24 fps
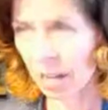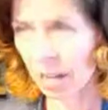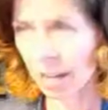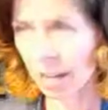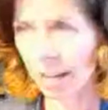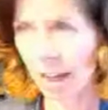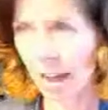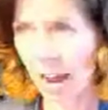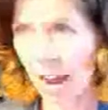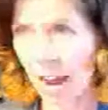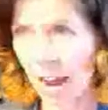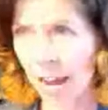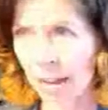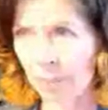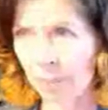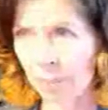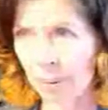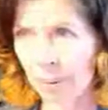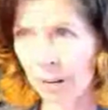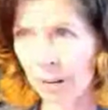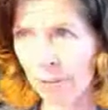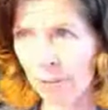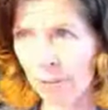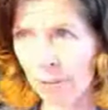I've been
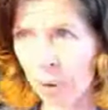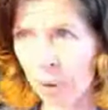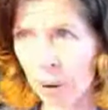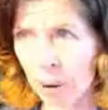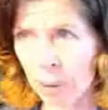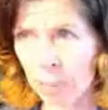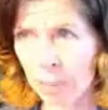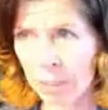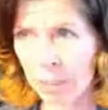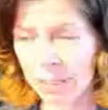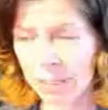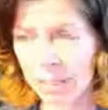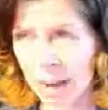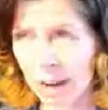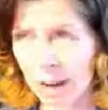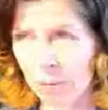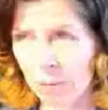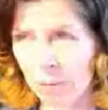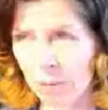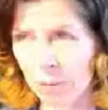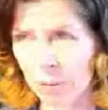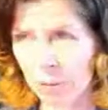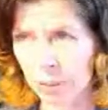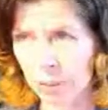informed it's out
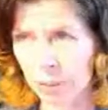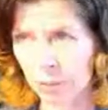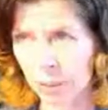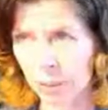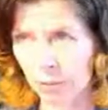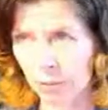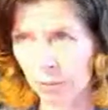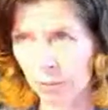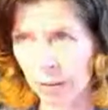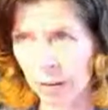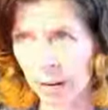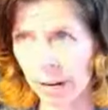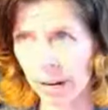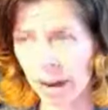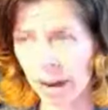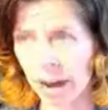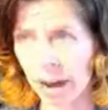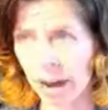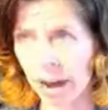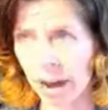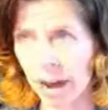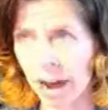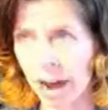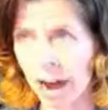for delivery.
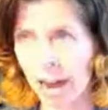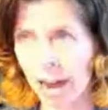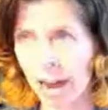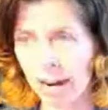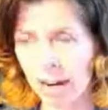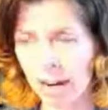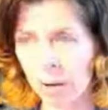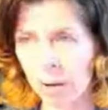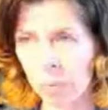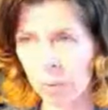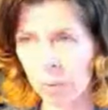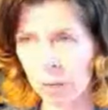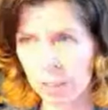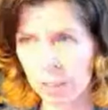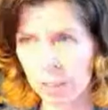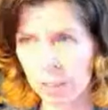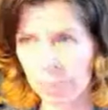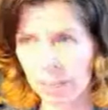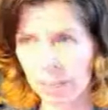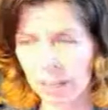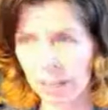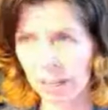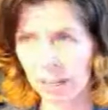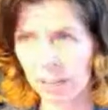I didn't want to be
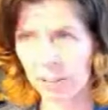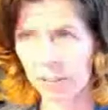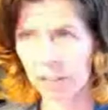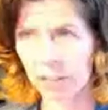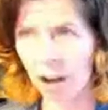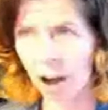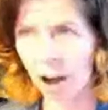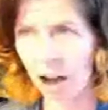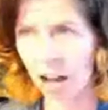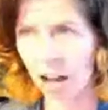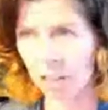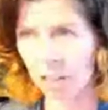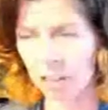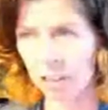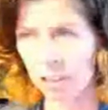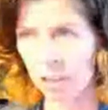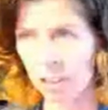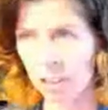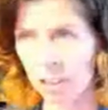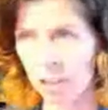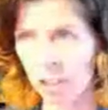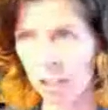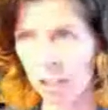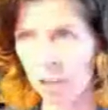held hostage
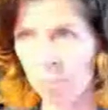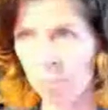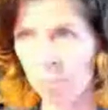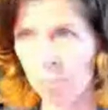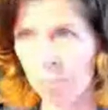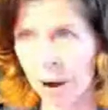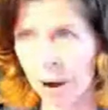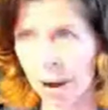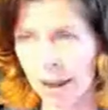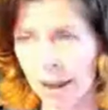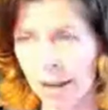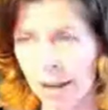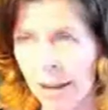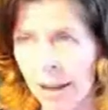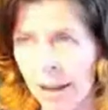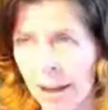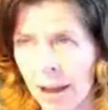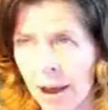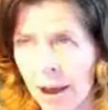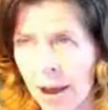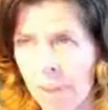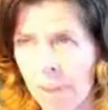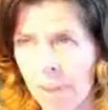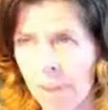in my
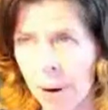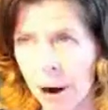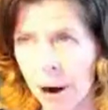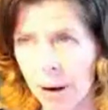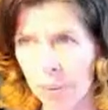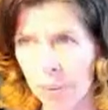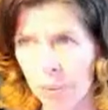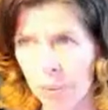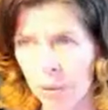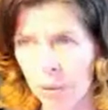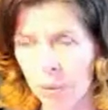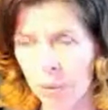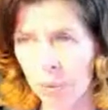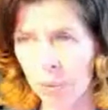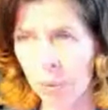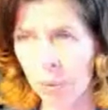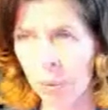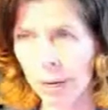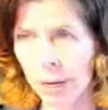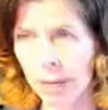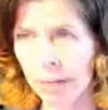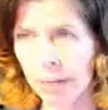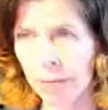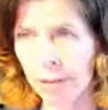apartment
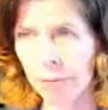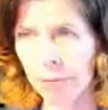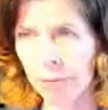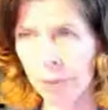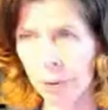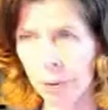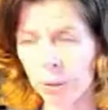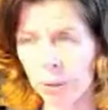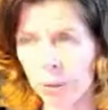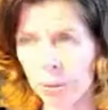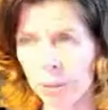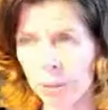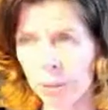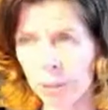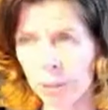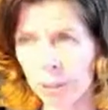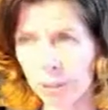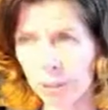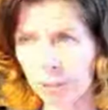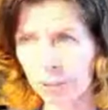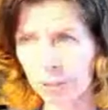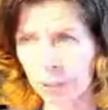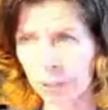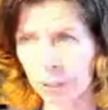waiting for your
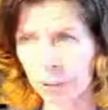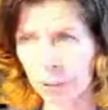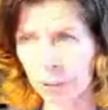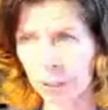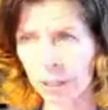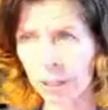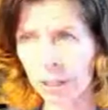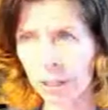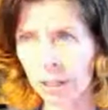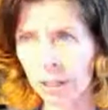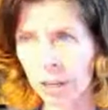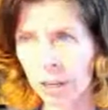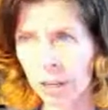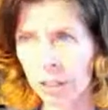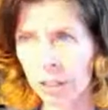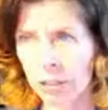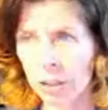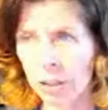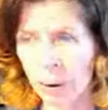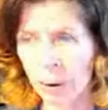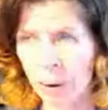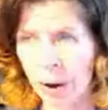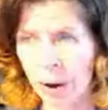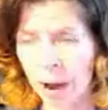delivery,
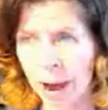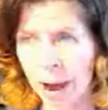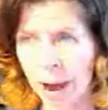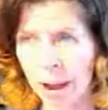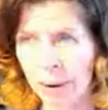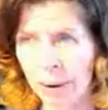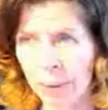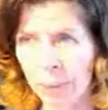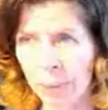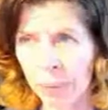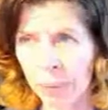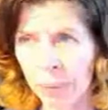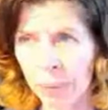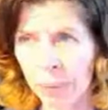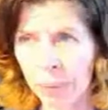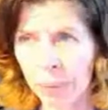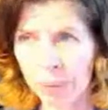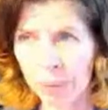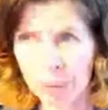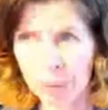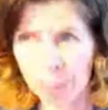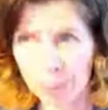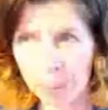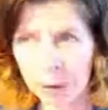so the
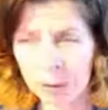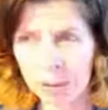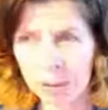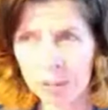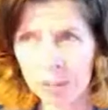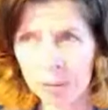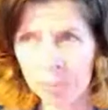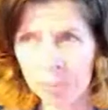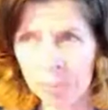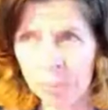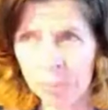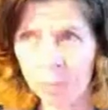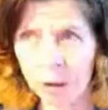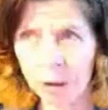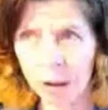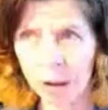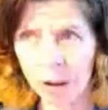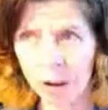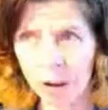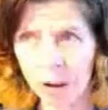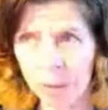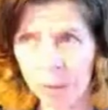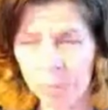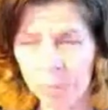person I
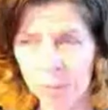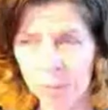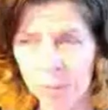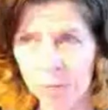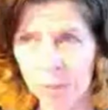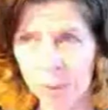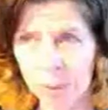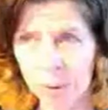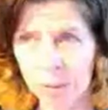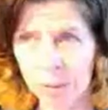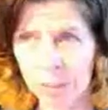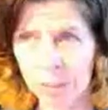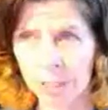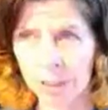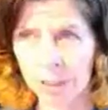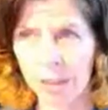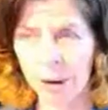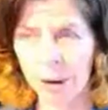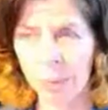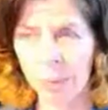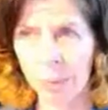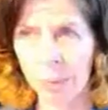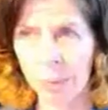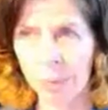called before said that I
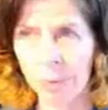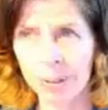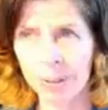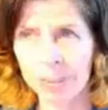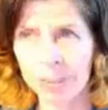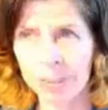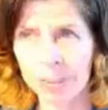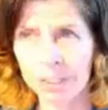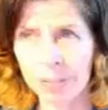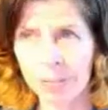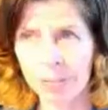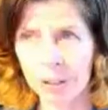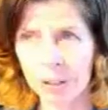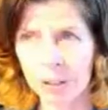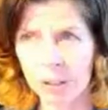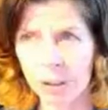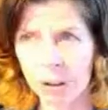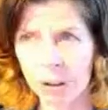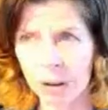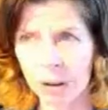would receive a call